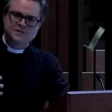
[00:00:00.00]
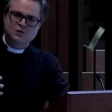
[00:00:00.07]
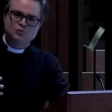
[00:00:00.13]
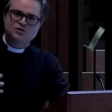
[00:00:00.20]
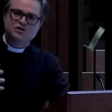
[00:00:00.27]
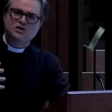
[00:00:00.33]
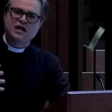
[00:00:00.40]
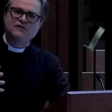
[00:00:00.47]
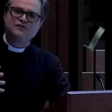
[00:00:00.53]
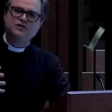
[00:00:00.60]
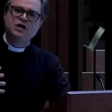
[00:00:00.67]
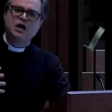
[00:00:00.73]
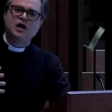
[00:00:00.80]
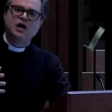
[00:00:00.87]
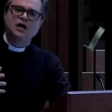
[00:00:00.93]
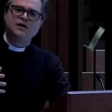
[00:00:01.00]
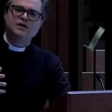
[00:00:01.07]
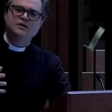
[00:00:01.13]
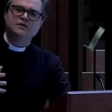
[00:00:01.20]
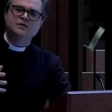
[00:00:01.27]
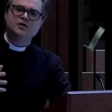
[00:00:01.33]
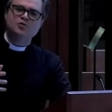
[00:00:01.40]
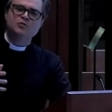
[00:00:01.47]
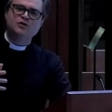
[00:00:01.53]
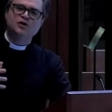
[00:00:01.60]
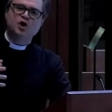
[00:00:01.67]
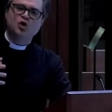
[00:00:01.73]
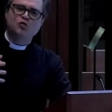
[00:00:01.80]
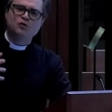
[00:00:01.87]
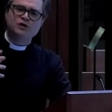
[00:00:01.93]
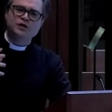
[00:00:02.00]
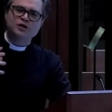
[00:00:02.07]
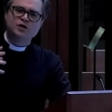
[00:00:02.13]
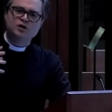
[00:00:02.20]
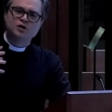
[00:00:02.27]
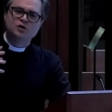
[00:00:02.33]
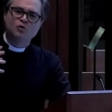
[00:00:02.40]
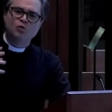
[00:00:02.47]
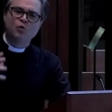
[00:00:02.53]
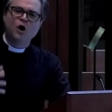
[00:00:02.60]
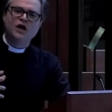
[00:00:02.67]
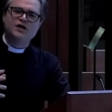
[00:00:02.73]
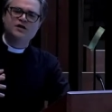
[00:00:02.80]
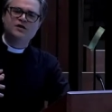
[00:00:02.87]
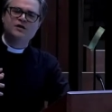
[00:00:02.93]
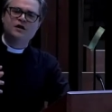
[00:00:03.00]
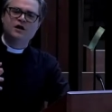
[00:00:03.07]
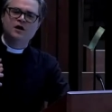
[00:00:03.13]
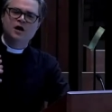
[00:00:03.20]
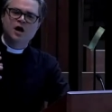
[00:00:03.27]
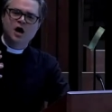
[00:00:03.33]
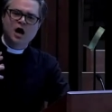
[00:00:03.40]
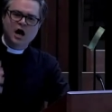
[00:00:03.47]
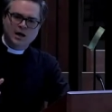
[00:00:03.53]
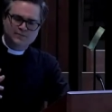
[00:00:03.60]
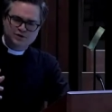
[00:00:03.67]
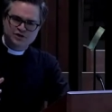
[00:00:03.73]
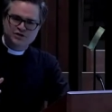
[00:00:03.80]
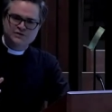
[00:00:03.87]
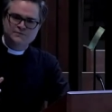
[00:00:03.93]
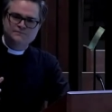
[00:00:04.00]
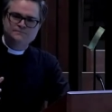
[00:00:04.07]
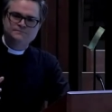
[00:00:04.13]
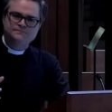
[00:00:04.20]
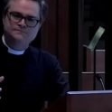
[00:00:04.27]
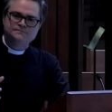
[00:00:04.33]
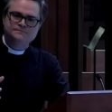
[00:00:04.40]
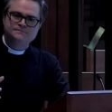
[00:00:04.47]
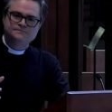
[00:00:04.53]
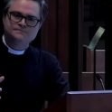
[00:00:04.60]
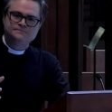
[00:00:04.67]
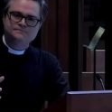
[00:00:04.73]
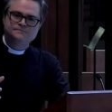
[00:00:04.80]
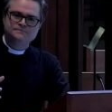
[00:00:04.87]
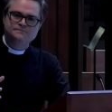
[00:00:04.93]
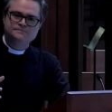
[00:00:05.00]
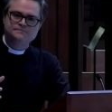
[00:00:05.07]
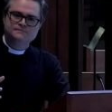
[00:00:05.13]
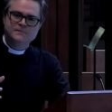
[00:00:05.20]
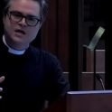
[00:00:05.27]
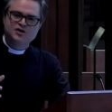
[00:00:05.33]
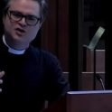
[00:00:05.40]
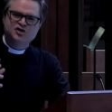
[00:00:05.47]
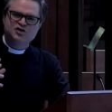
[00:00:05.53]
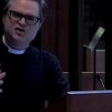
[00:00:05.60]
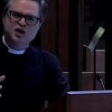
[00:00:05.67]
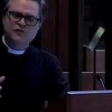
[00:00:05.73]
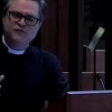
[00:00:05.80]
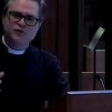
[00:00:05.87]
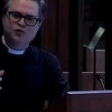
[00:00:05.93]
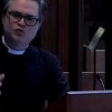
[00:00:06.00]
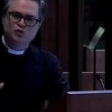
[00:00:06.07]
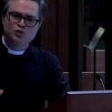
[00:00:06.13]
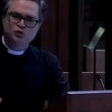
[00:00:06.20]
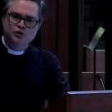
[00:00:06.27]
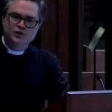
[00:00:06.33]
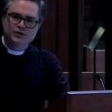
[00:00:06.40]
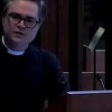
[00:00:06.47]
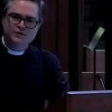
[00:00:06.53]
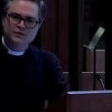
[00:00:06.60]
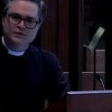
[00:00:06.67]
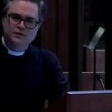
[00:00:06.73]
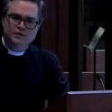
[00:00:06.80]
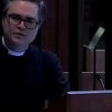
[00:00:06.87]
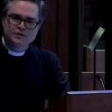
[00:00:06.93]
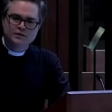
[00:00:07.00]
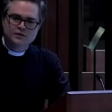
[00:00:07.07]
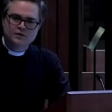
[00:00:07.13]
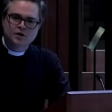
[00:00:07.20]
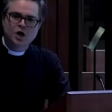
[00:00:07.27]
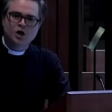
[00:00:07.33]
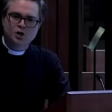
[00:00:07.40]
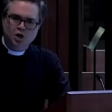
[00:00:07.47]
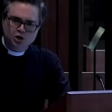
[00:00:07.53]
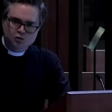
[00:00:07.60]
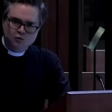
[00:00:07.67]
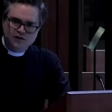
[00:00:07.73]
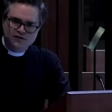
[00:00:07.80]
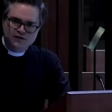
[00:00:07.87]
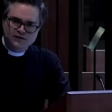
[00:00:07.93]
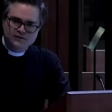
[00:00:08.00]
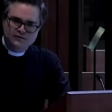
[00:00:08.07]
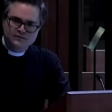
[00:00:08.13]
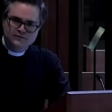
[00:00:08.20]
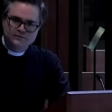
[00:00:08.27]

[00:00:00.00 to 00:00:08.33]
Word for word: which left God with only one option: to suffer ruin along with it.